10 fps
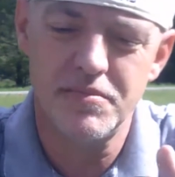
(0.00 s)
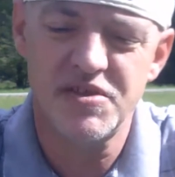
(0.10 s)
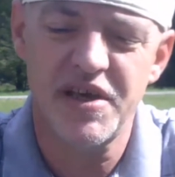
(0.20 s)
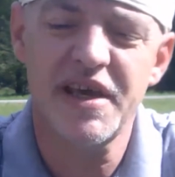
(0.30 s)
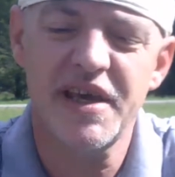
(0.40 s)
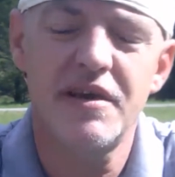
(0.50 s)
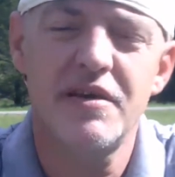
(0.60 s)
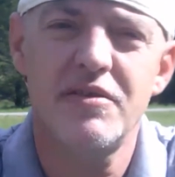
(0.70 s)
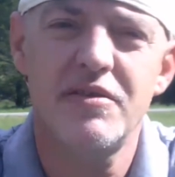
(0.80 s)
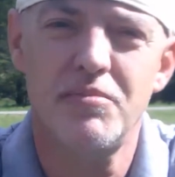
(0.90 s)
Take
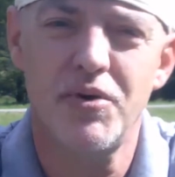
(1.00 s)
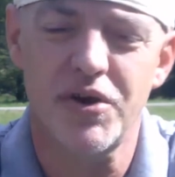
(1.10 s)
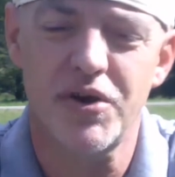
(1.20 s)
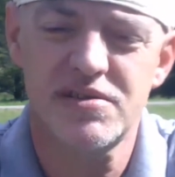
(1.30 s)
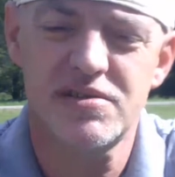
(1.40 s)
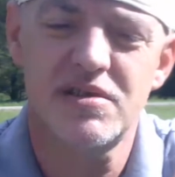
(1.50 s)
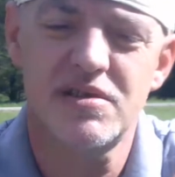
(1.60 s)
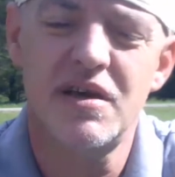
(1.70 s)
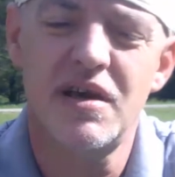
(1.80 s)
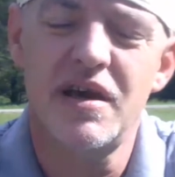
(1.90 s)
the books
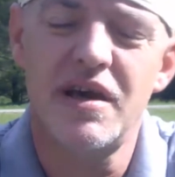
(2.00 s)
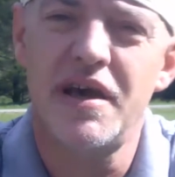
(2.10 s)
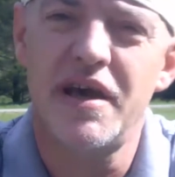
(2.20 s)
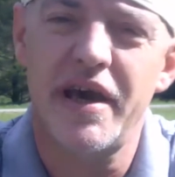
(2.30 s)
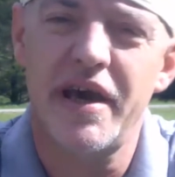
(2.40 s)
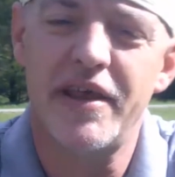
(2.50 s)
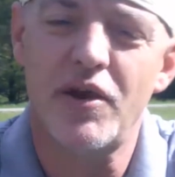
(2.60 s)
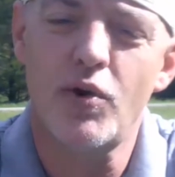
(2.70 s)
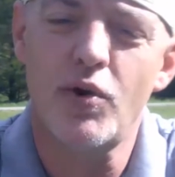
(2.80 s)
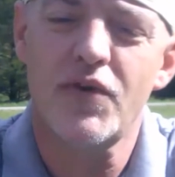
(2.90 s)
and
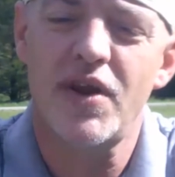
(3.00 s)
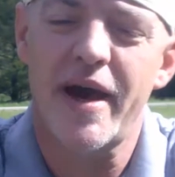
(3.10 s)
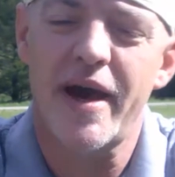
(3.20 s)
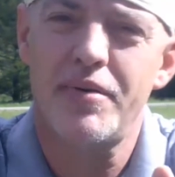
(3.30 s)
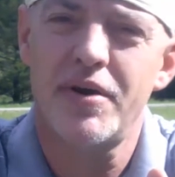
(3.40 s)
overlap